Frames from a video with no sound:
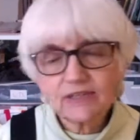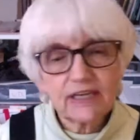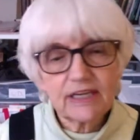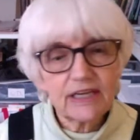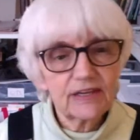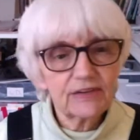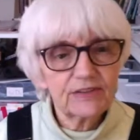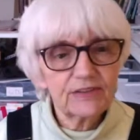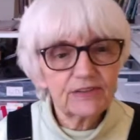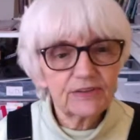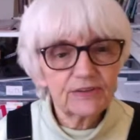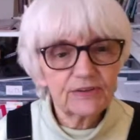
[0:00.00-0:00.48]

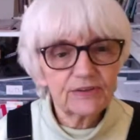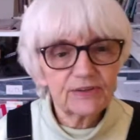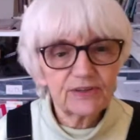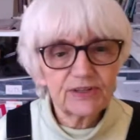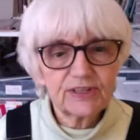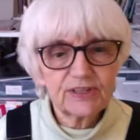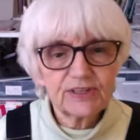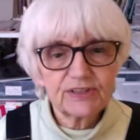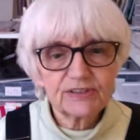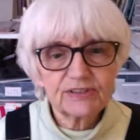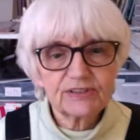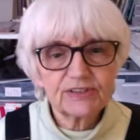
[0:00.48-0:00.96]

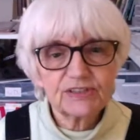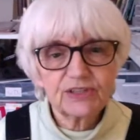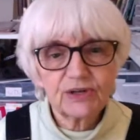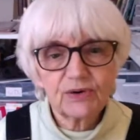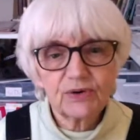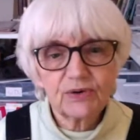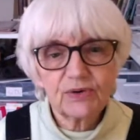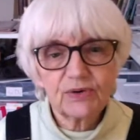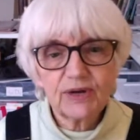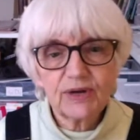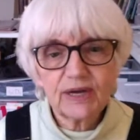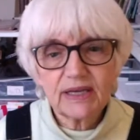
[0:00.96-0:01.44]
10:30 or
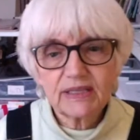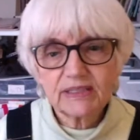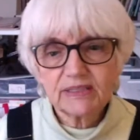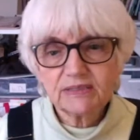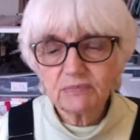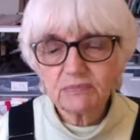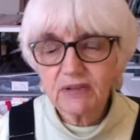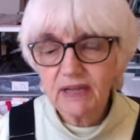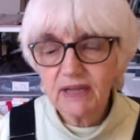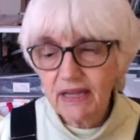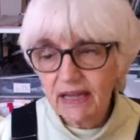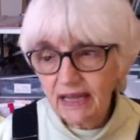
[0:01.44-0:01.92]
so and
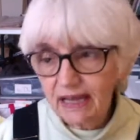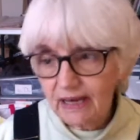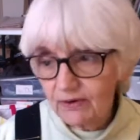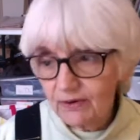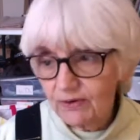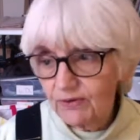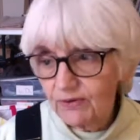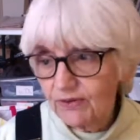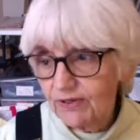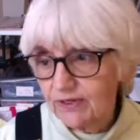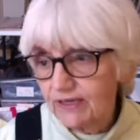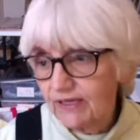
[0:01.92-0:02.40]

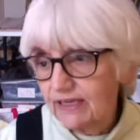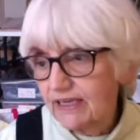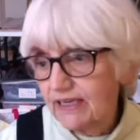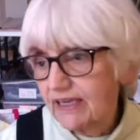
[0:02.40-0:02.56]
plowed.